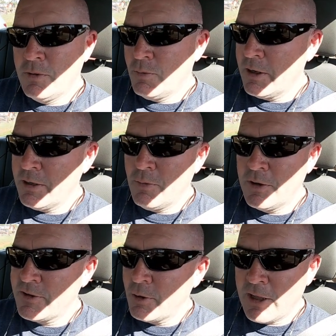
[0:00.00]
What
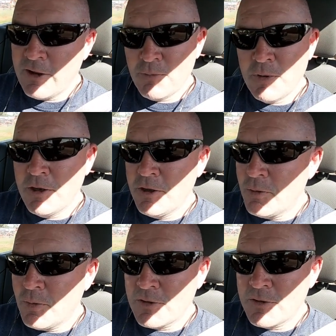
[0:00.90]
what's okay for me to do
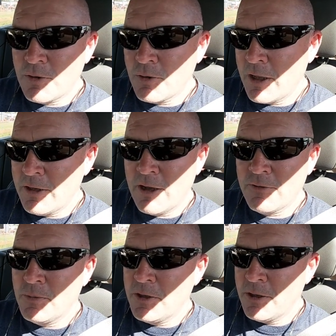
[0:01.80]
and what's okay
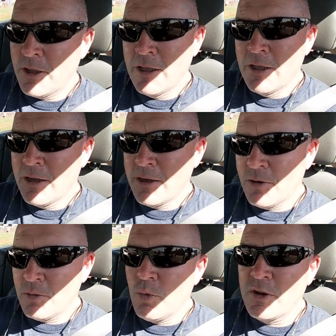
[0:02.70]
not for me to do,
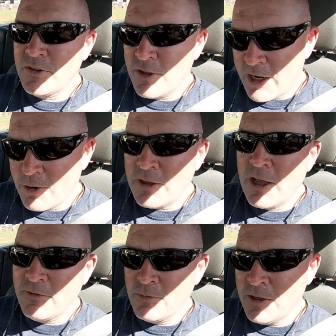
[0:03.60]
or what's not
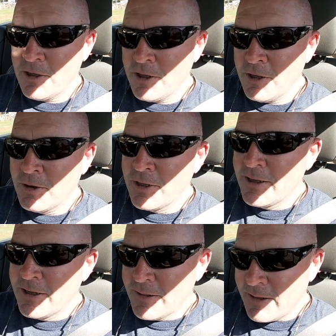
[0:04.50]
okay for me to do.
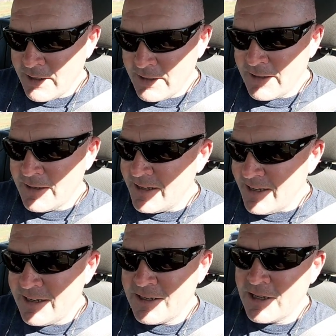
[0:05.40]
They
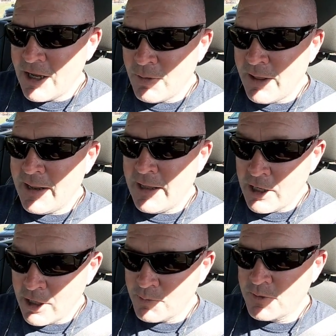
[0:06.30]
need to know that it
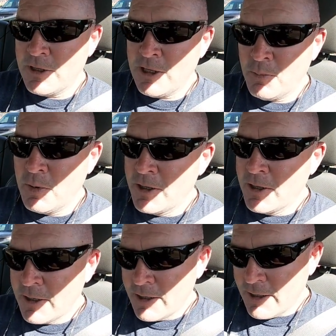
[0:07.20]
helps
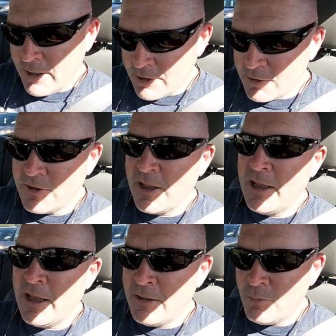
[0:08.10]
them
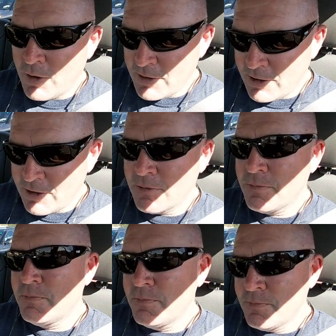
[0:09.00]
understand what
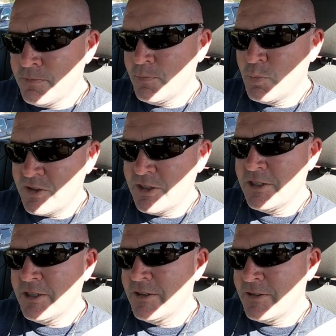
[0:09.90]
they're
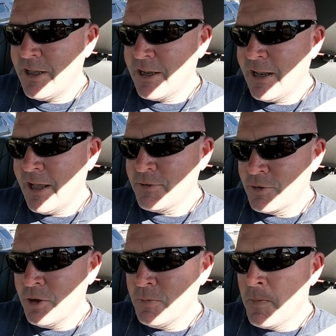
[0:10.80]
position is in that
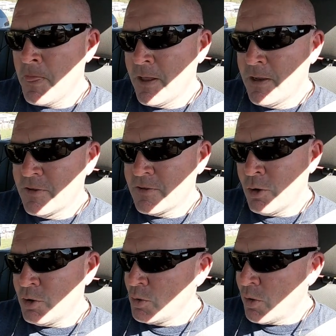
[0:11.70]
classroom.
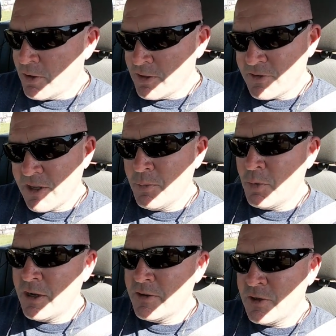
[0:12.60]
So you are the same
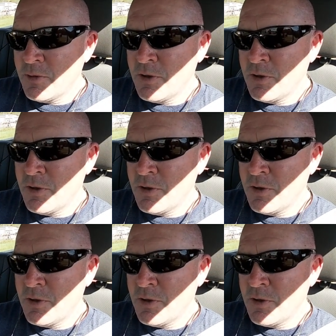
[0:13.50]
way as an